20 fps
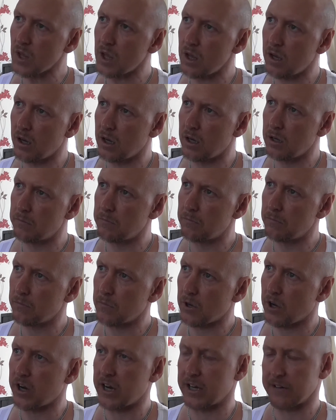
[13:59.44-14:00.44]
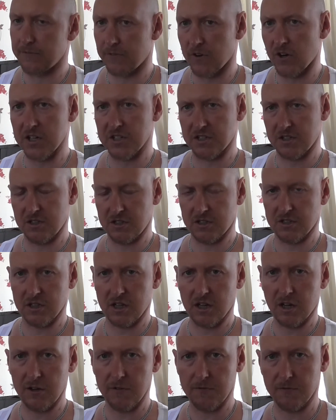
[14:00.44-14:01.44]
I advised her to
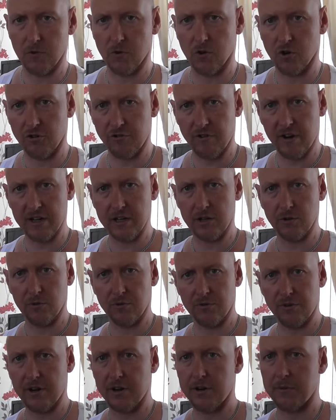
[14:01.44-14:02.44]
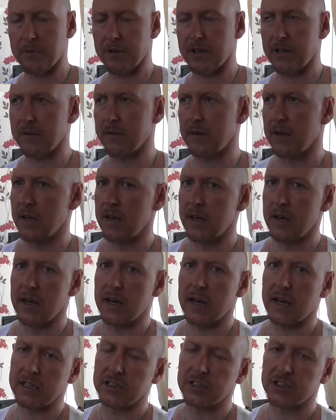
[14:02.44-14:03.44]
go for cranial therapy,
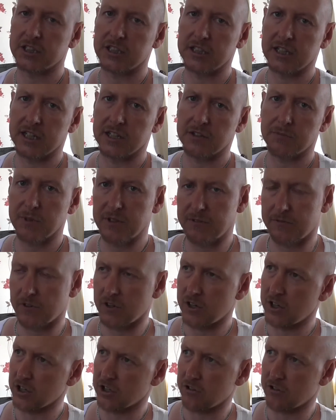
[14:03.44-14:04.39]
and she has been for her